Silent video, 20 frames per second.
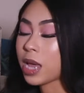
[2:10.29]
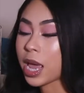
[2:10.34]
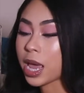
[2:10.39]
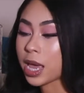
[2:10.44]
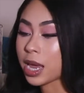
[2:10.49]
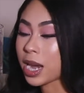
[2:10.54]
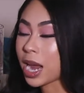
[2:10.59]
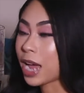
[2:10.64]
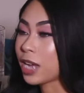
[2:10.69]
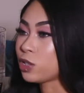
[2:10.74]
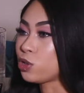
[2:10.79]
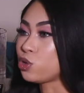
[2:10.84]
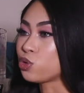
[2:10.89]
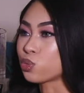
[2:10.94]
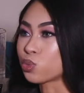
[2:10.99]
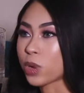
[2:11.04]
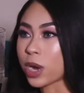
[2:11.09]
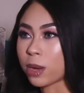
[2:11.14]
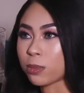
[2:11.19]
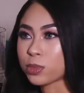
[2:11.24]
and I
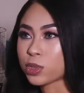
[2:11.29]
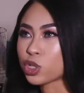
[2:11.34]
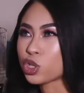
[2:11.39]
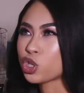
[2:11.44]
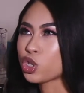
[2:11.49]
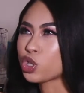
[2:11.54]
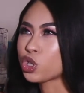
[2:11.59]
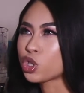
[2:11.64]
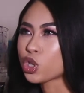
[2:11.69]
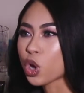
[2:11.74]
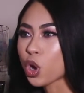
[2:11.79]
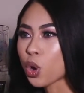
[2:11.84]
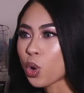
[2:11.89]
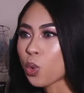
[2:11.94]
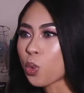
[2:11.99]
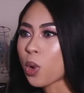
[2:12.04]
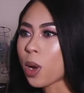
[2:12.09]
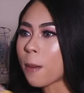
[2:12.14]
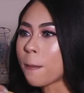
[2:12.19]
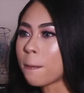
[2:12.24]
dreamt
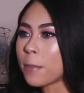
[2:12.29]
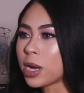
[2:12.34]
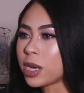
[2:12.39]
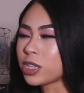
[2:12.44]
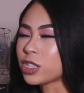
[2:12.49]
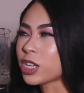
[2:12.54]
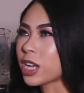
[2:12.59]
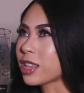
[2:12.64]
so much.